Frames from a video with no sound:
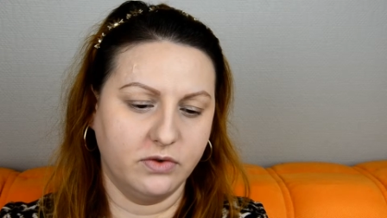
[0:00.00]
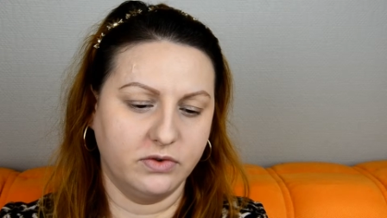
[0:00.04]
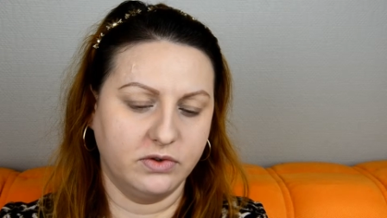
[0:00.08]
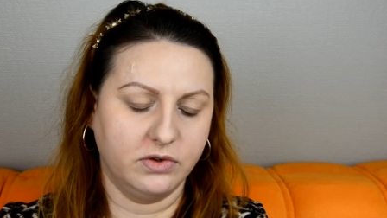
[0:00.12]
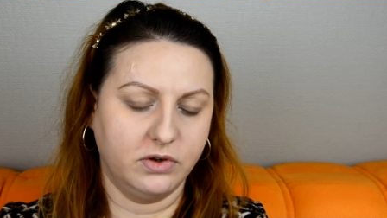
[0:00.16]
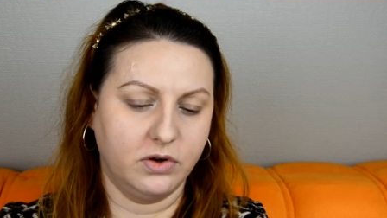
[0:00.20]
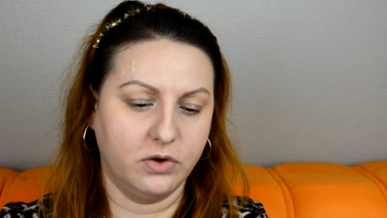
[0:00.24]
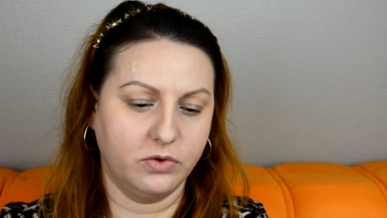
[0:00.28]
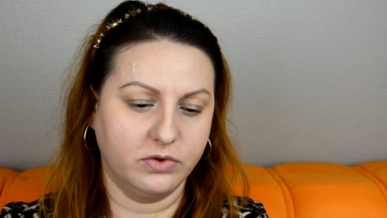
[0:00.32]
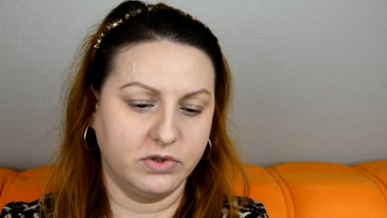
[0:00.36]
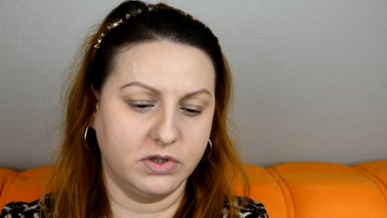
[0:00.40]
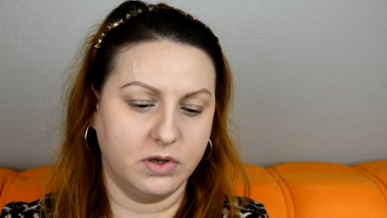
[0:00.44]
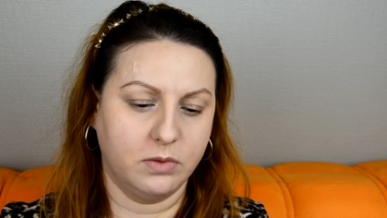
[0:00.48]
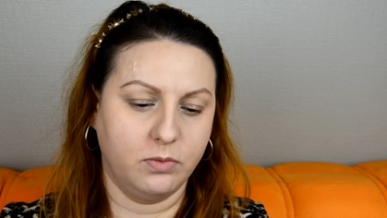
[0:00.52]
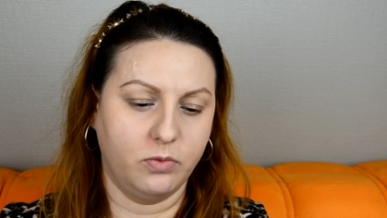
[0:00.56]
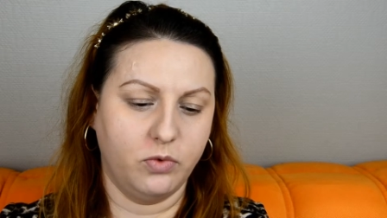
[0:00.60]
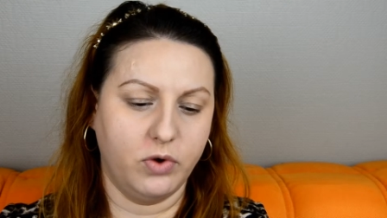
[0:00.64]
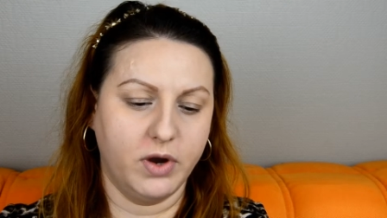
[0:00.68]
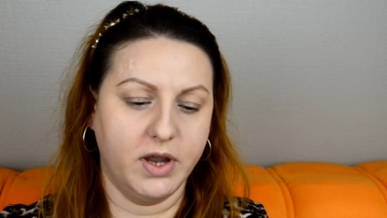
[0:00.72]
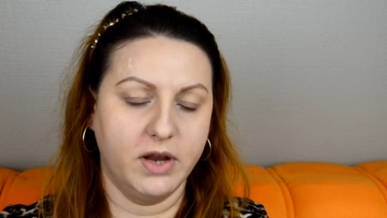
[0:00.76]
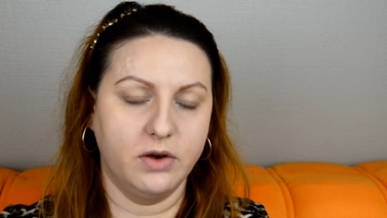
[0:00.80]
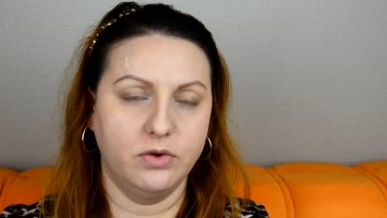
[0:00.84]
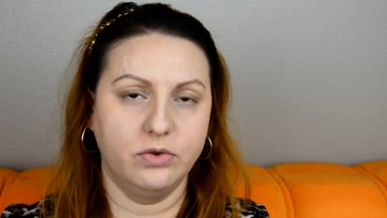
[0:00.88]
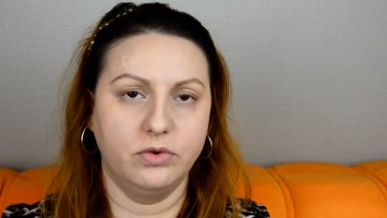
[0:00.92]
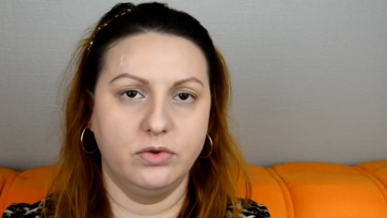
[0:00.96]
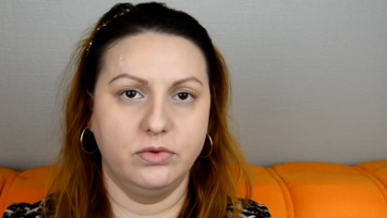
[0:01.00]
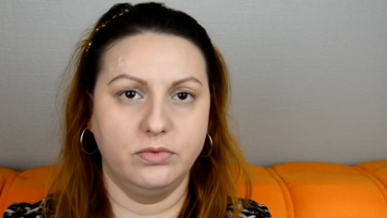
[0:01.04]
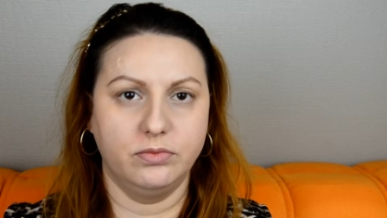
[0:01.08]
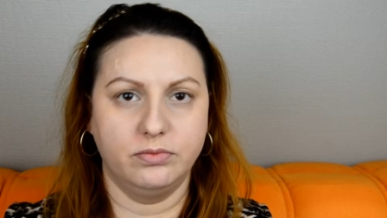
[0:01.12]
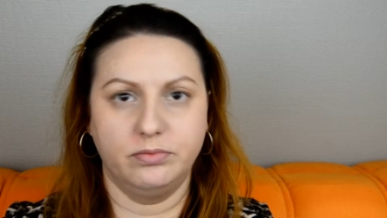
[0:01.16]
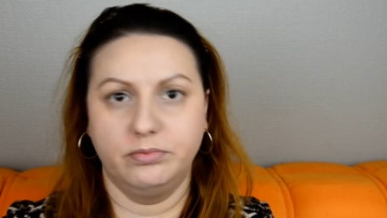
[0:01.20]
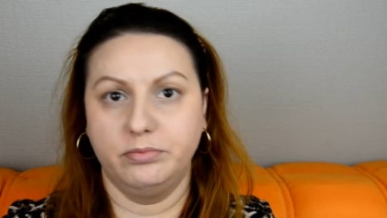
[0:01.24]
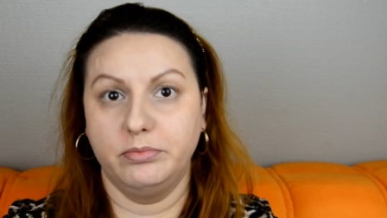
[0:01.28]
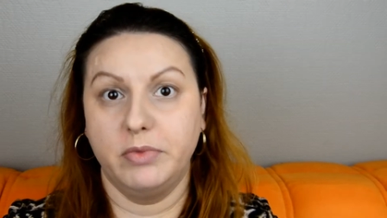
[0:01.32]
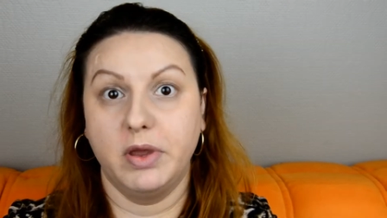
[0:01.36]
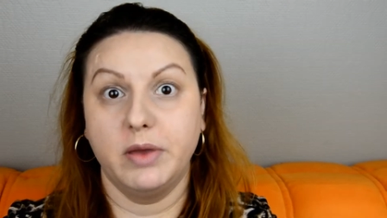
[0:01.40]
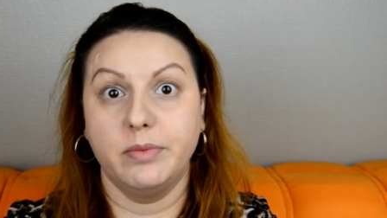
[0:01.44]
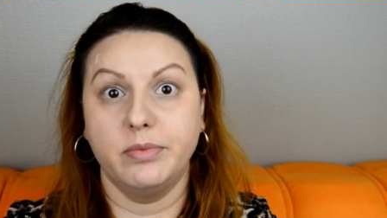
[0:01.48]
you go somewhere you
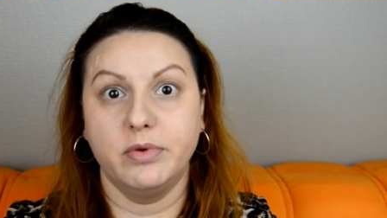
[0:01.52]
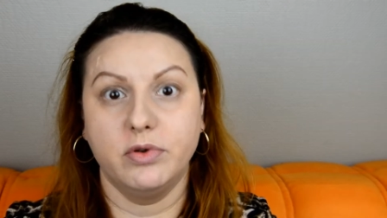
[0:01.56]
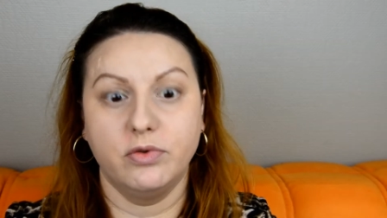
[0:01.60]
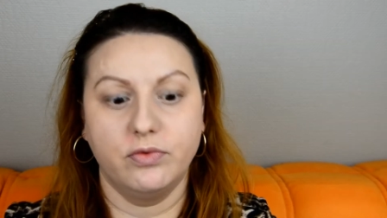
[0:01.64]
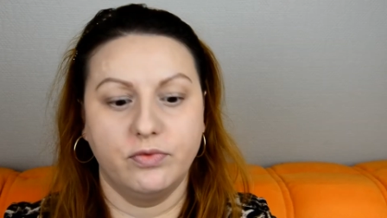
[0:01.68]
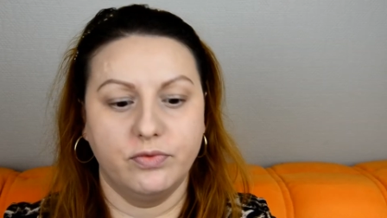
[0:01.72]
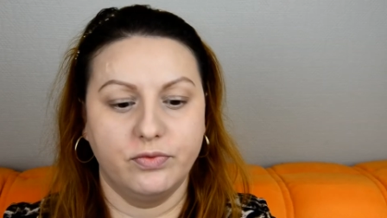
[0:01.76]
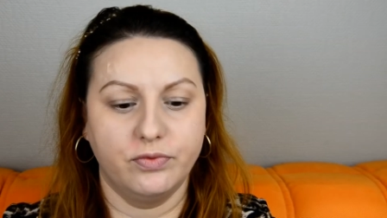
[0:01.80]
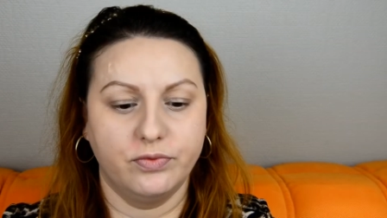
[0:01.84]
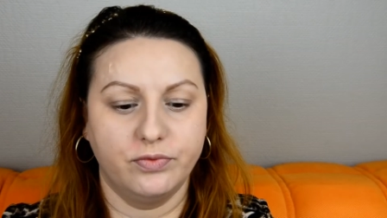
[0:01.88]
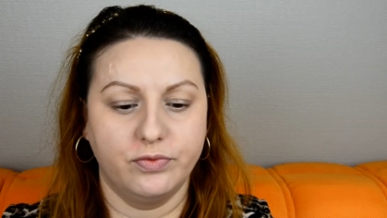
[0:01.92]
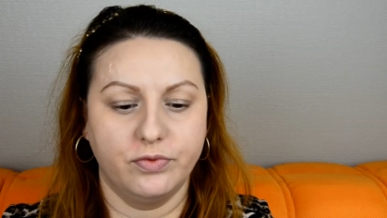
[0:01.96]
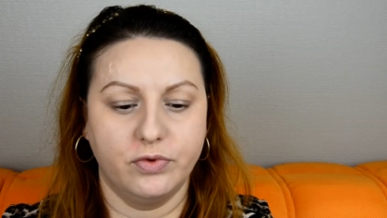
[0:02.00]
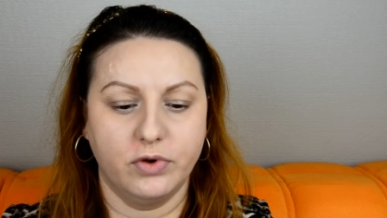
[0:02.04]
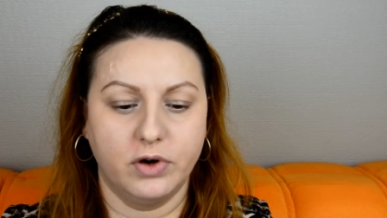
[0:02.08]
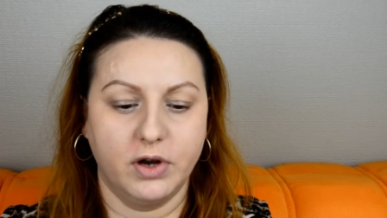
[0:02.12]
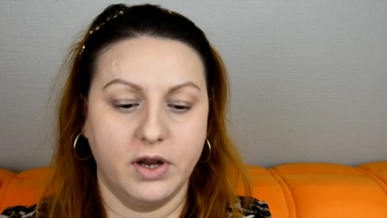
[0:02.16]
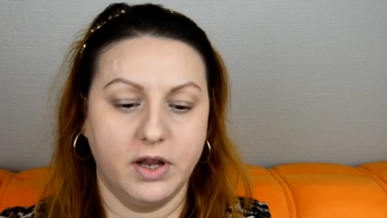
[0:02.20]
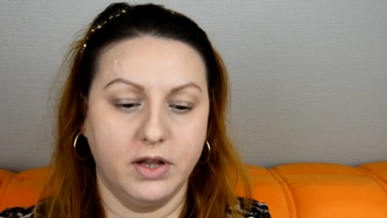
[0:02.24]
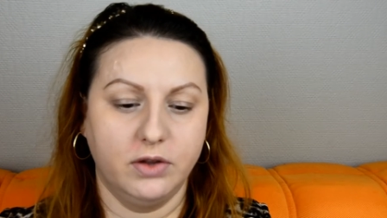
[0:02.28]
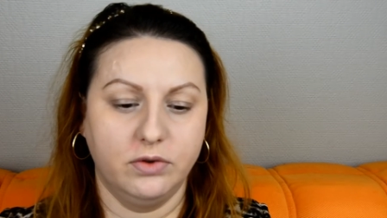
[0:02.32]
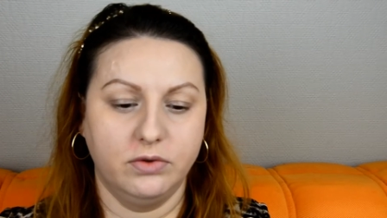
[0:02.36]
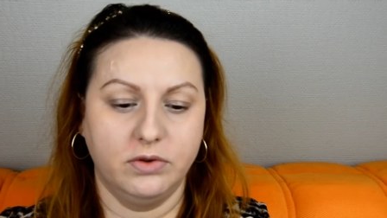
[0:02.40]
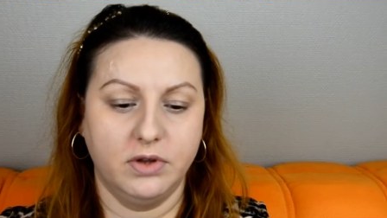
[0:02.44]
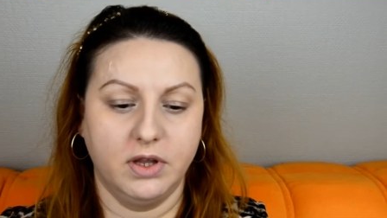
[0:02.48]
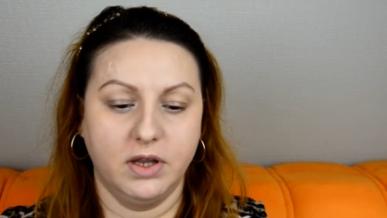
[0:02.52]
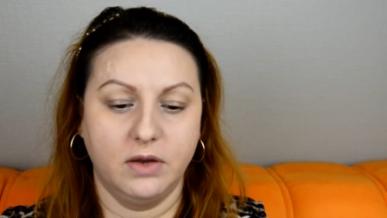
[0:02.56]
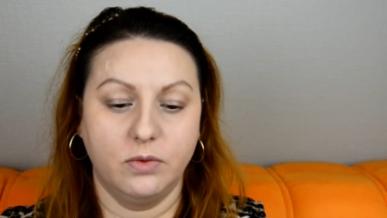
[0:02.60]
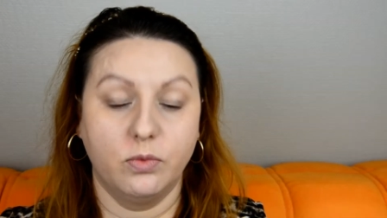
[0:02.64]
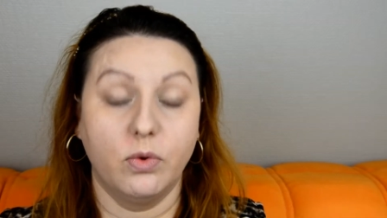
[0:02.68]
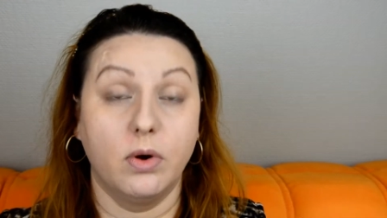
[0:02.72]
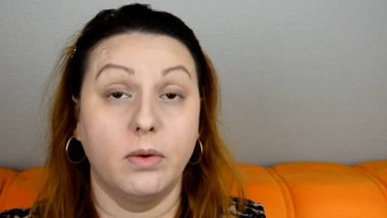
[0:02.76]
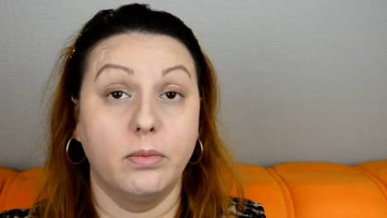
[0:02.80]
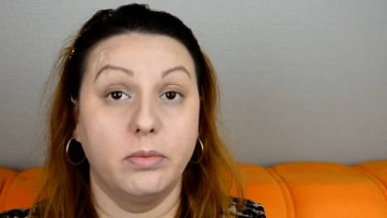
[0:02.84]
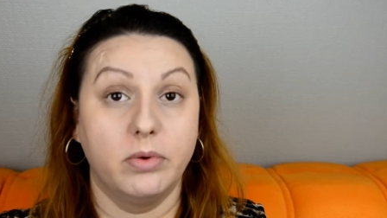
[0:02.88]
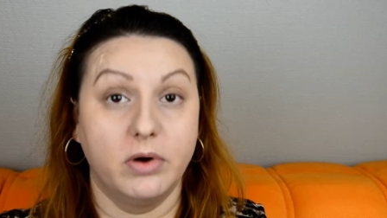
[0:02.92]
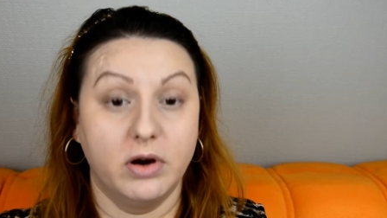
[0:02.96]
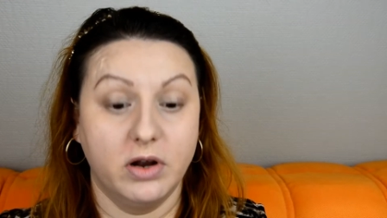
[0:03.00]
maybe forget to take
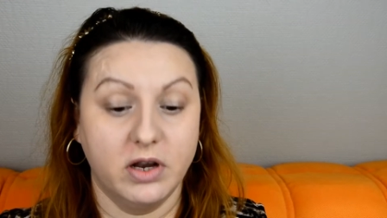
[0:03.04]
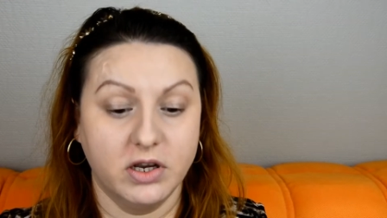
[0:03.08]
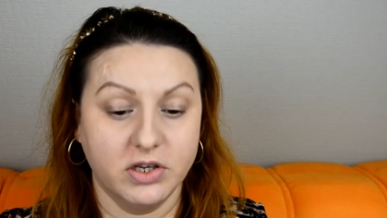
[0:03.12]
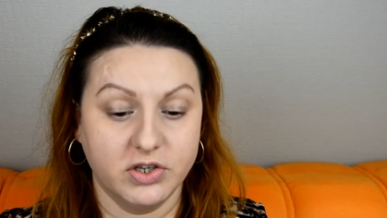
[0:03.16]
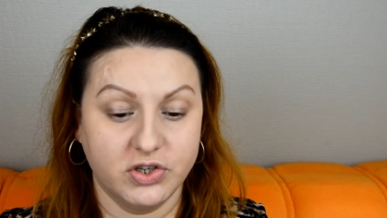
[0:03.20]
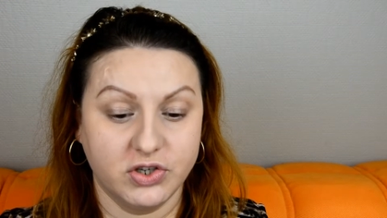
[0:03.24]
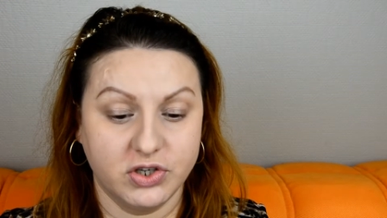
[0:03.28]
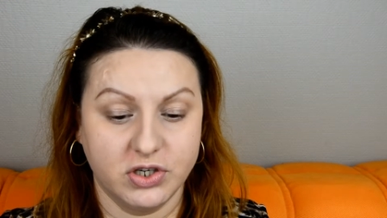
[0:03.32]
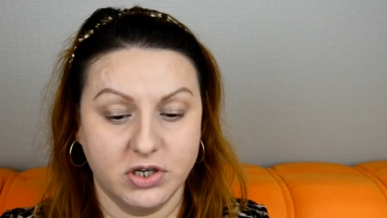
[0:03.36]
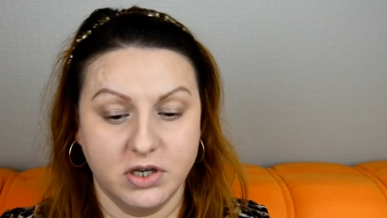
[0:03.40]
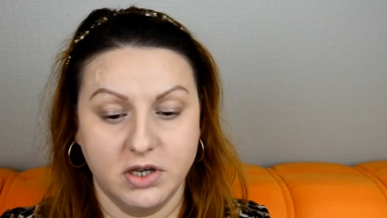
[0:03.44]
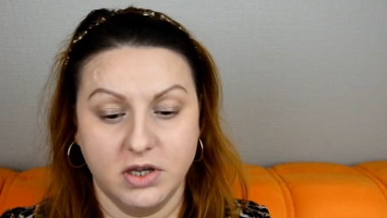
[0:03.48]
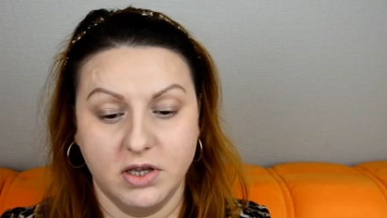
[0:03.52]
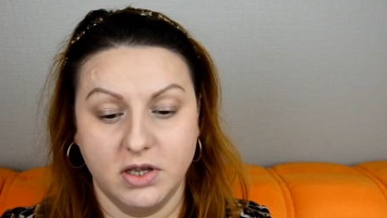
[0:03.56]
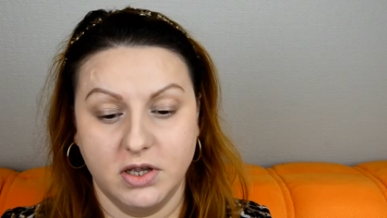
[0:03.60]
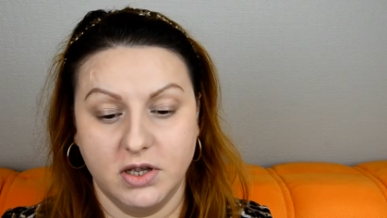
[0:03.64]
one brush